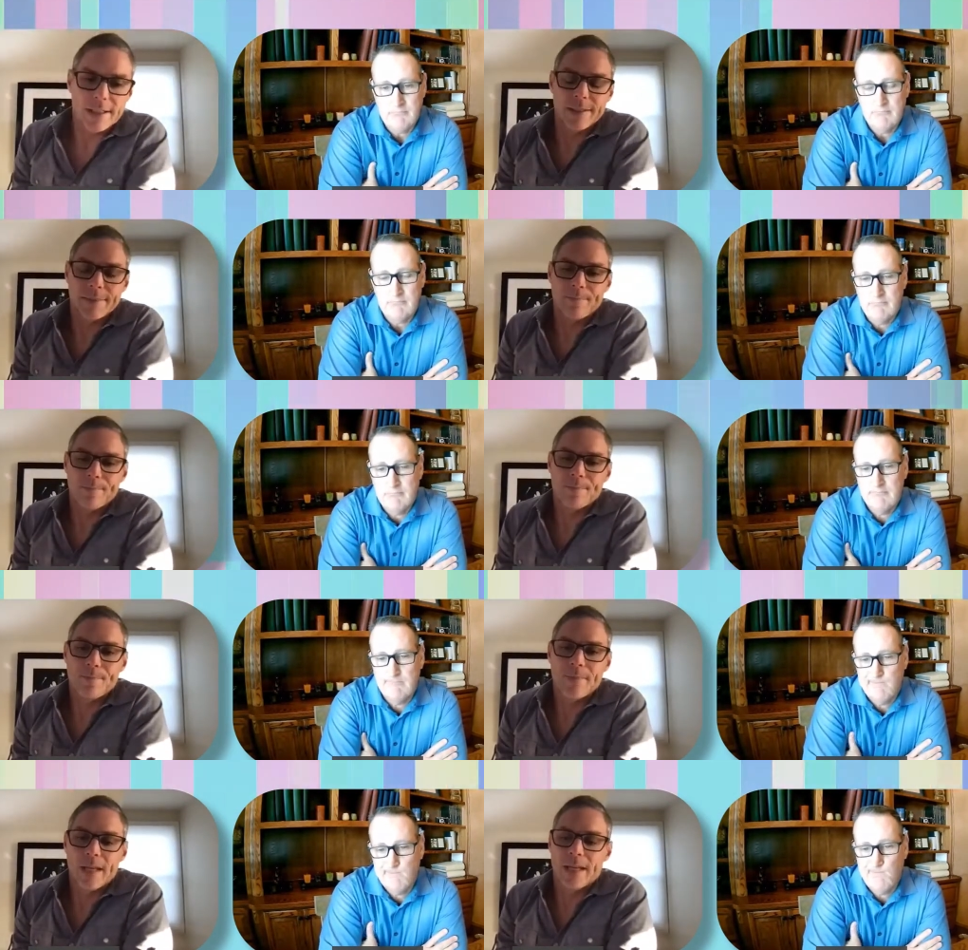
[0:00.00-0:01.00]
Speaker 1: um,
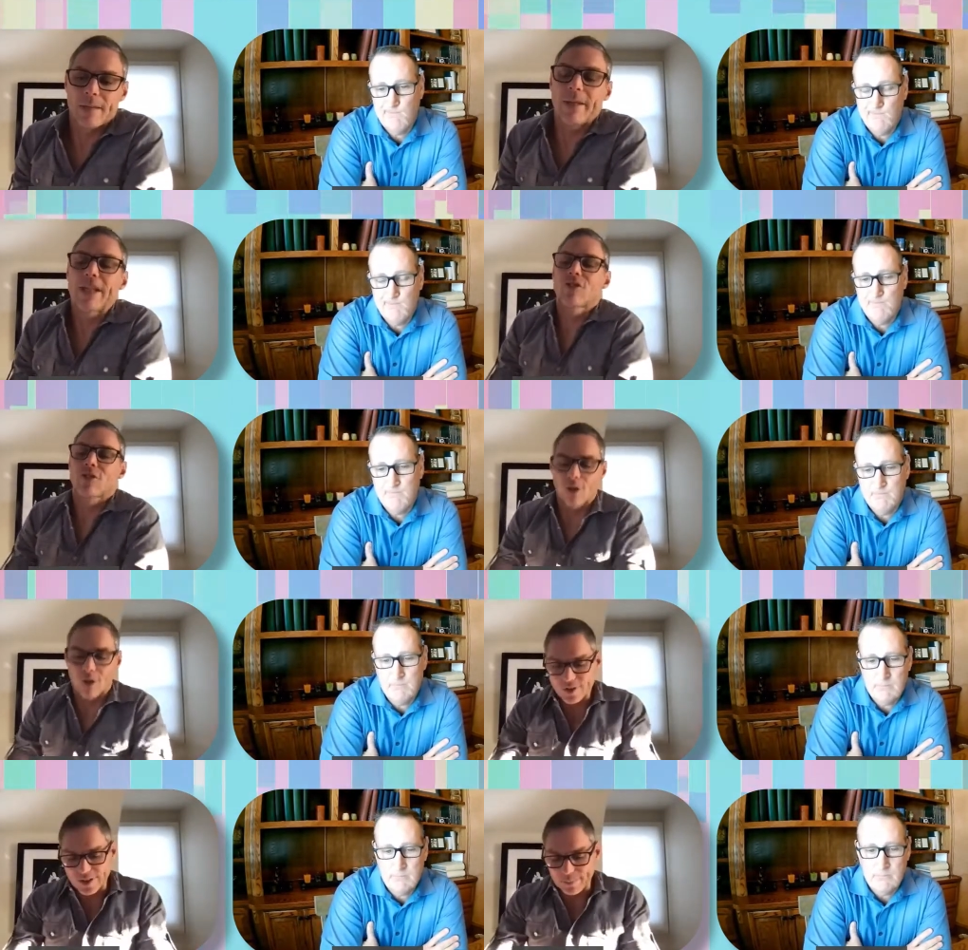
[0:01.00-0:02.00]
and make sure all
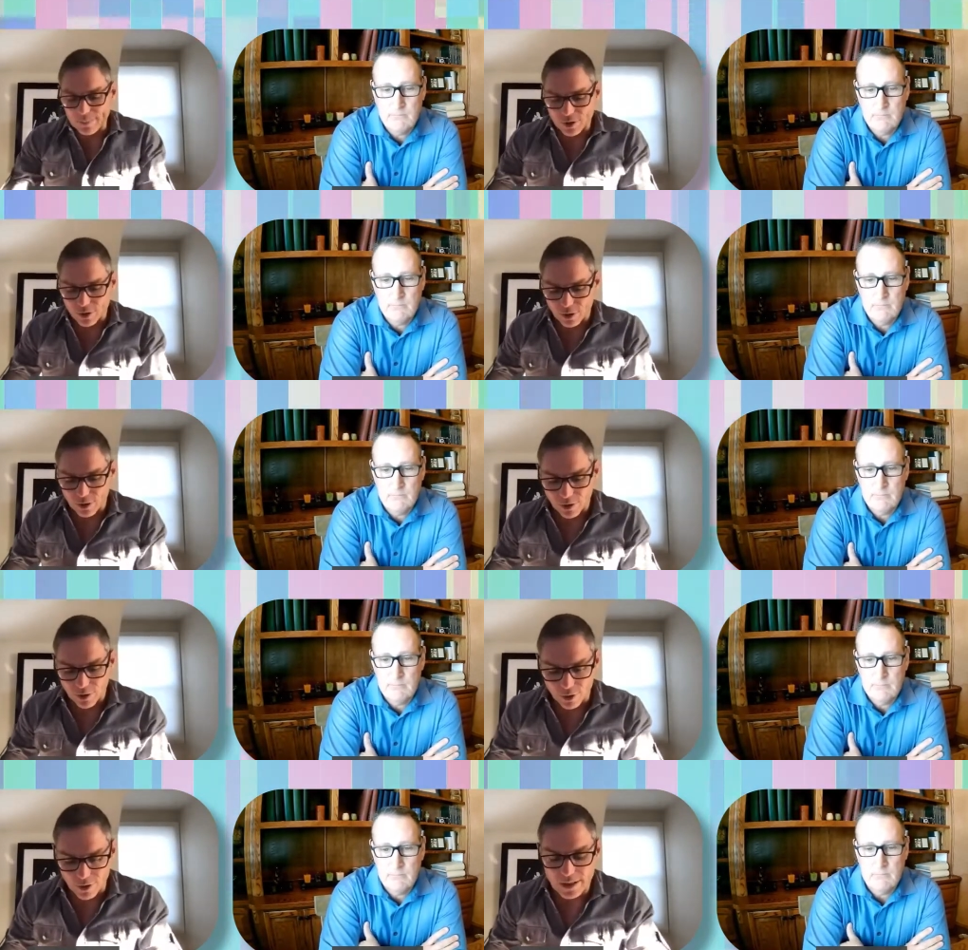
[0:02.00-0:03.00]
the steps are,
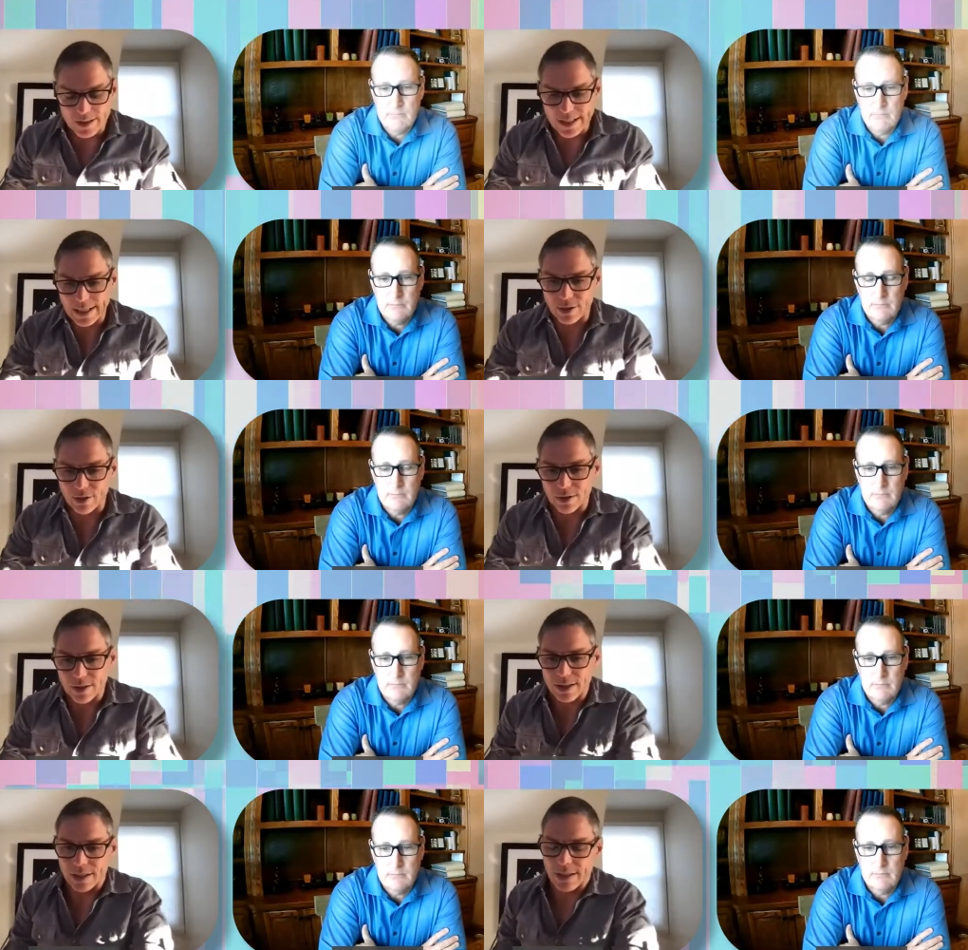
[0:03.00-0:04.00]
are entail
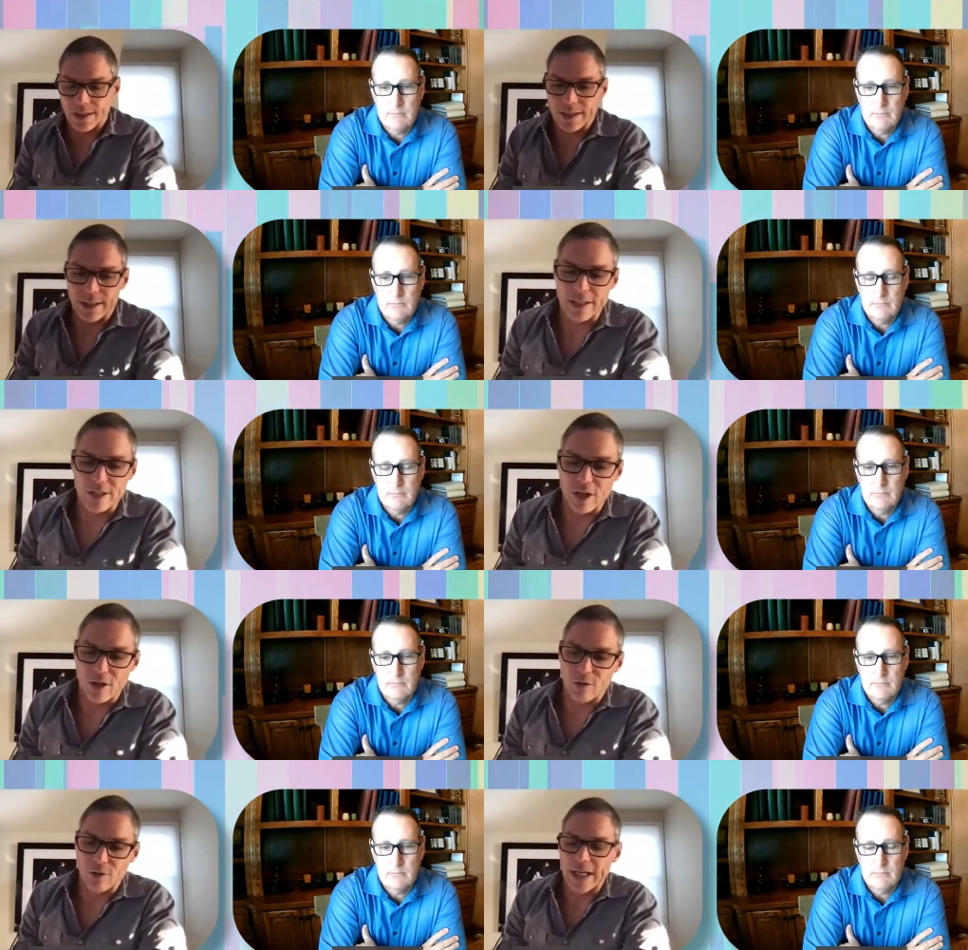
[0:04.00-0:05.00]
uh, that I
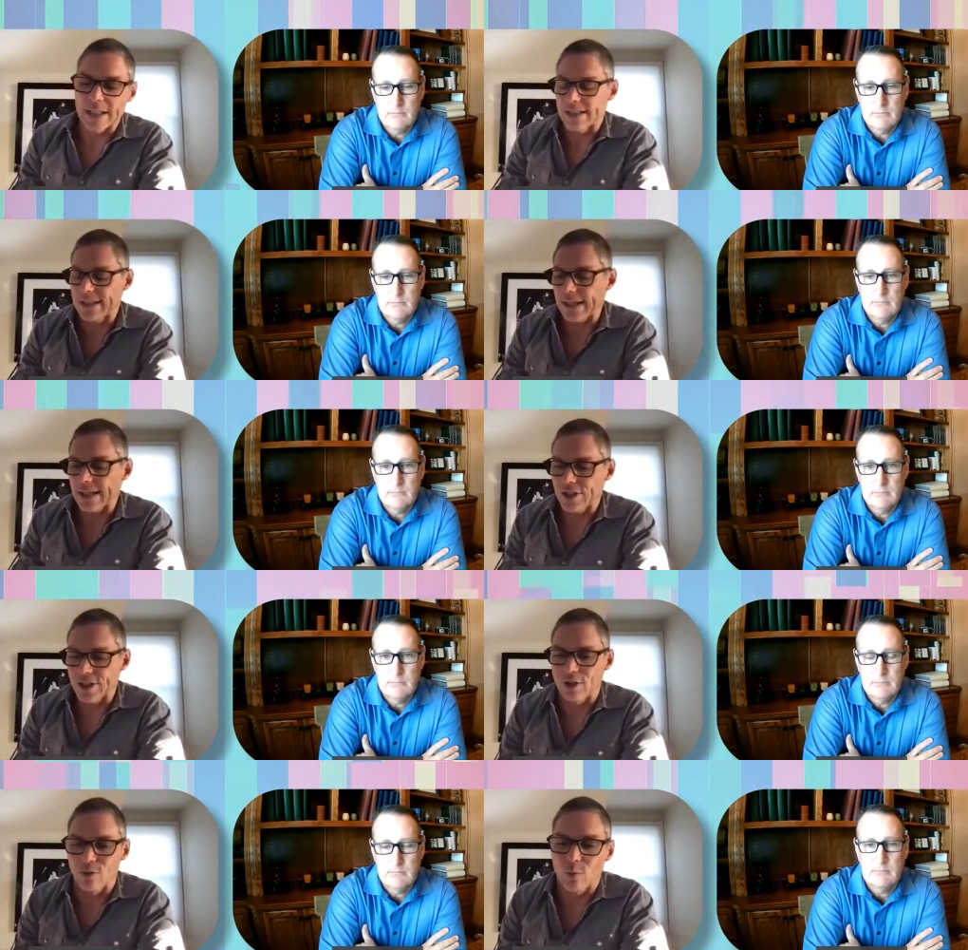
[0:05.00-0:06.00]
know I need to
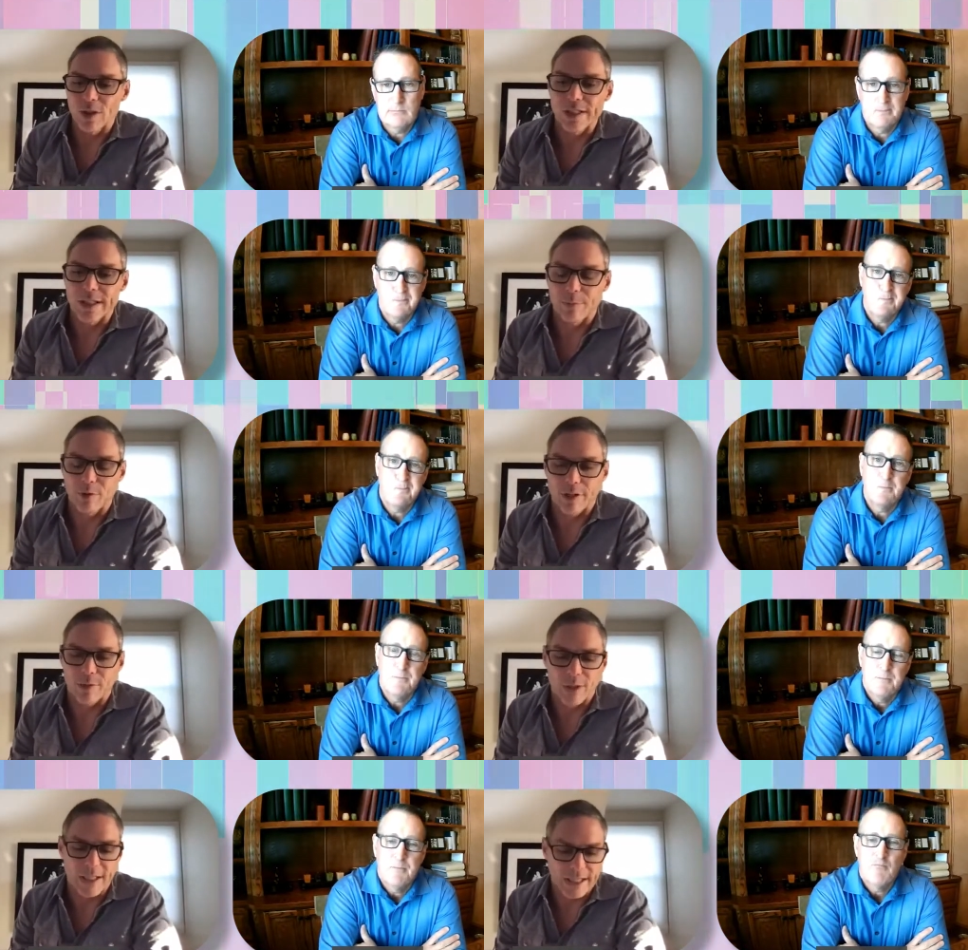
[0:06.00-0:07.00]
execute once that
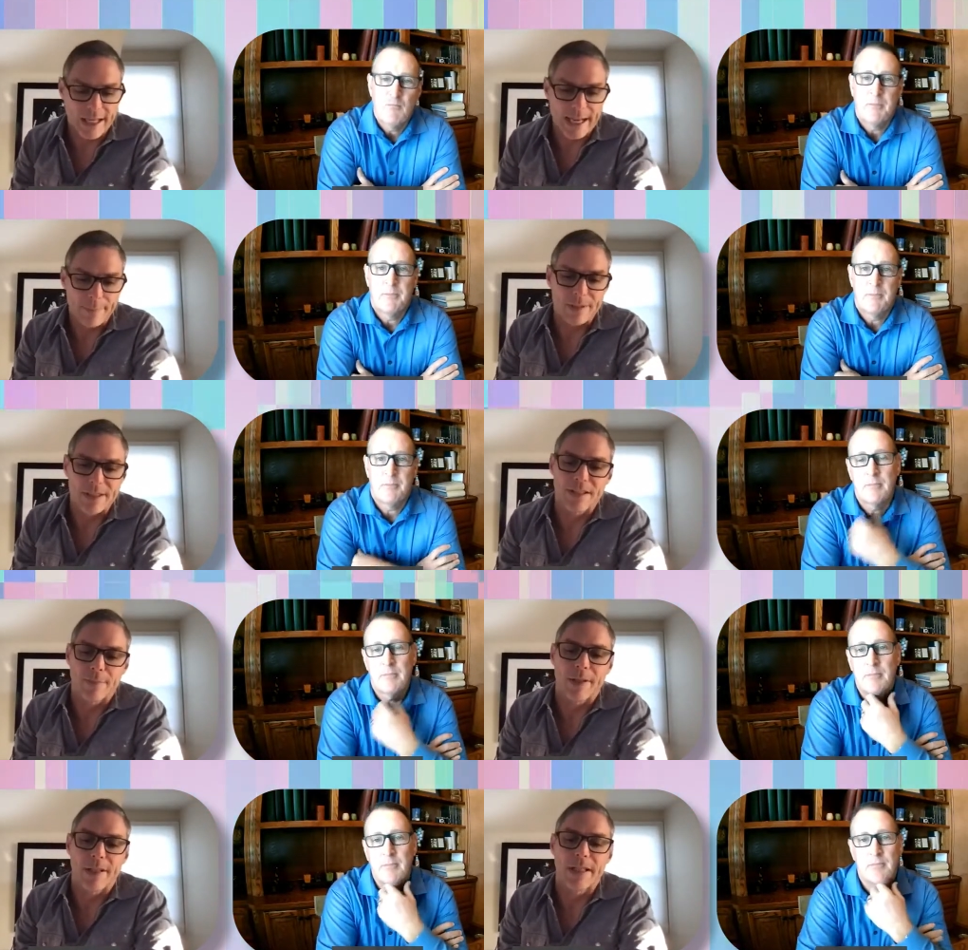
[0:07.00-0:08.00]
upgrade weekend happens,
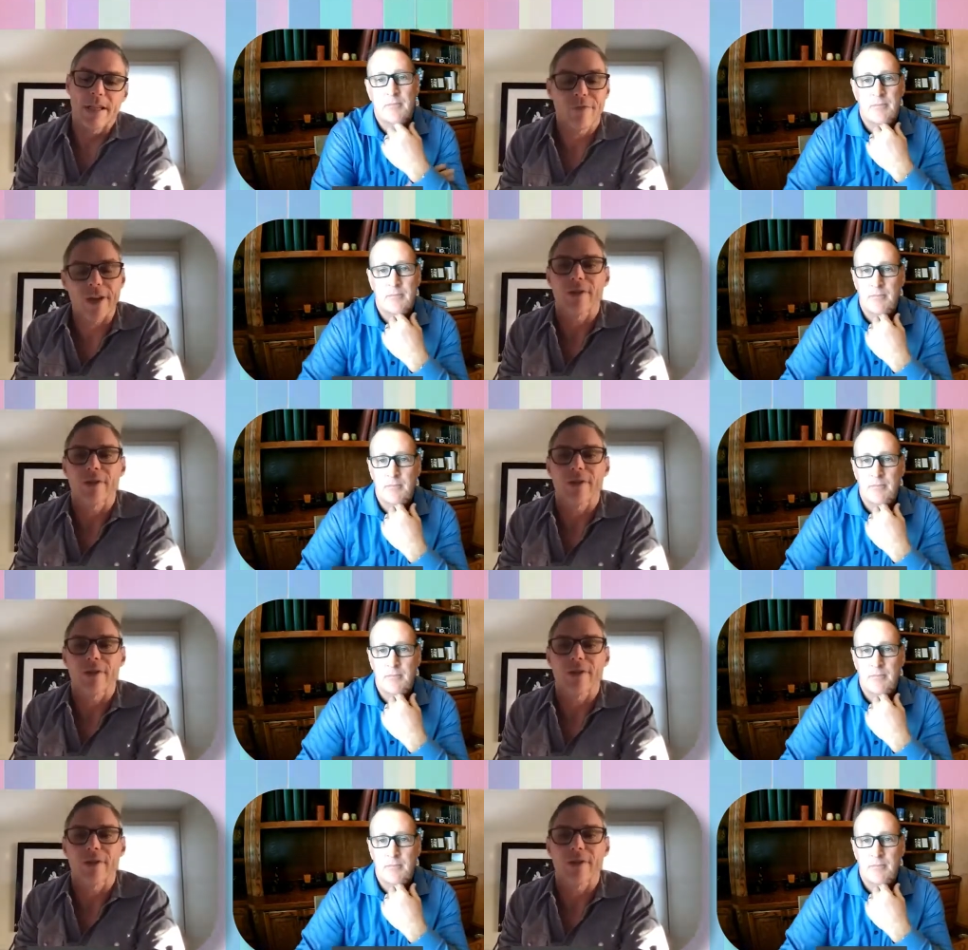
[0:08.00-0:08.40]
but if I